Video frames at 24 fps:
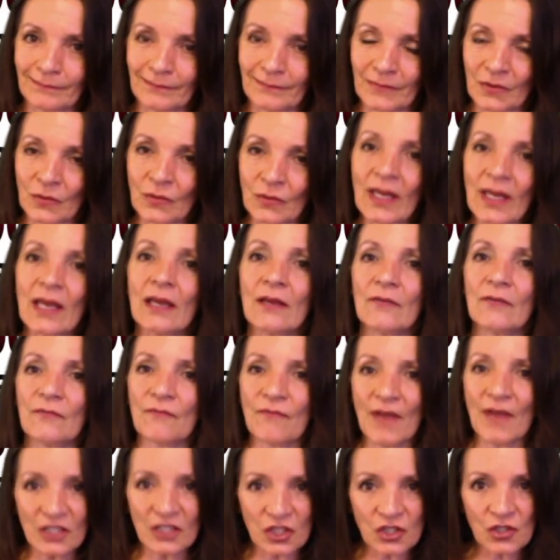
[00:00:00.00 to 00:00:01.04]
Okay,
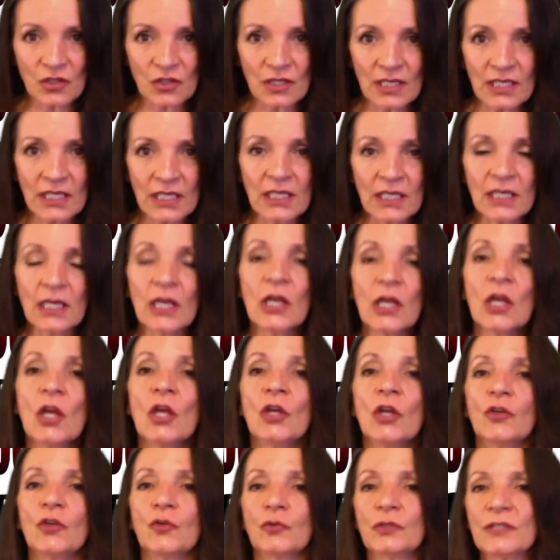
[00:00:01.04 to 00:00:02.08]
eventually
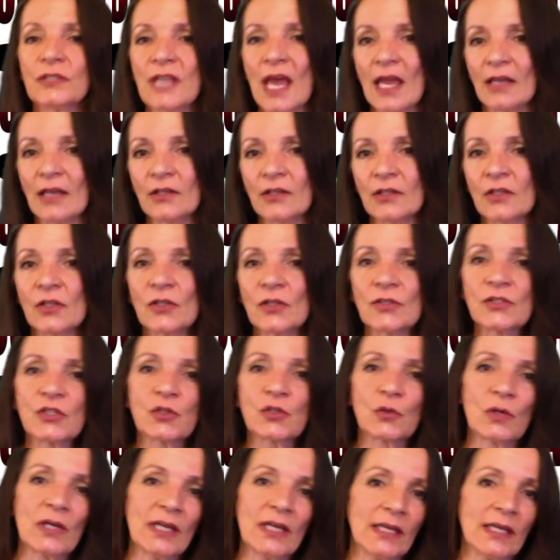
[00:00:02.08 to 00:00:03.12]
your tendons,
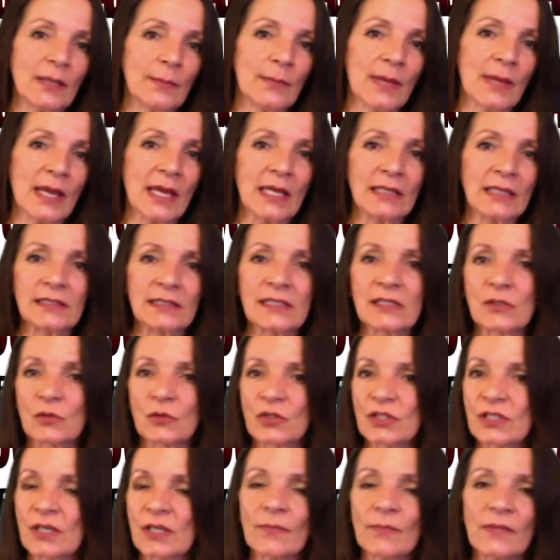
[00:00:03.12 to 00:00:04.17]
your ligaments, or
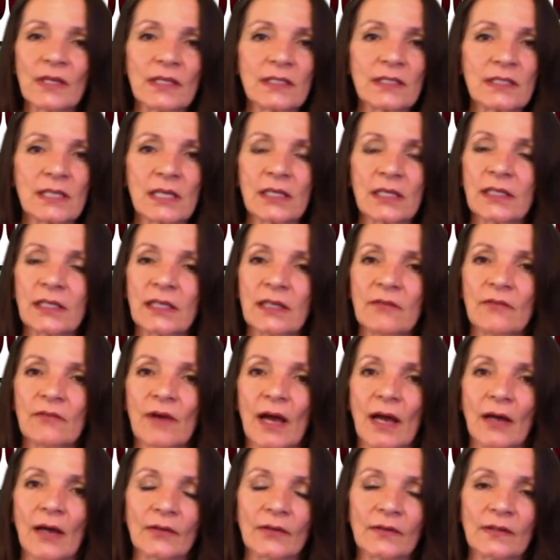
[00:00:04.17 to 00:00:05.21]
something is going to give
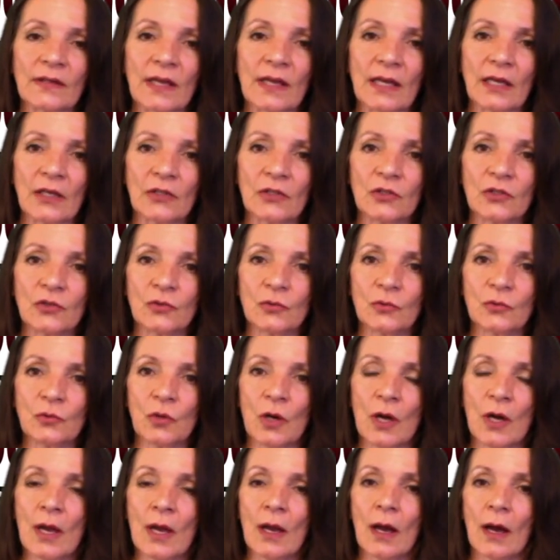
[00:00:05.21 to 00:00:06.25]
out, and you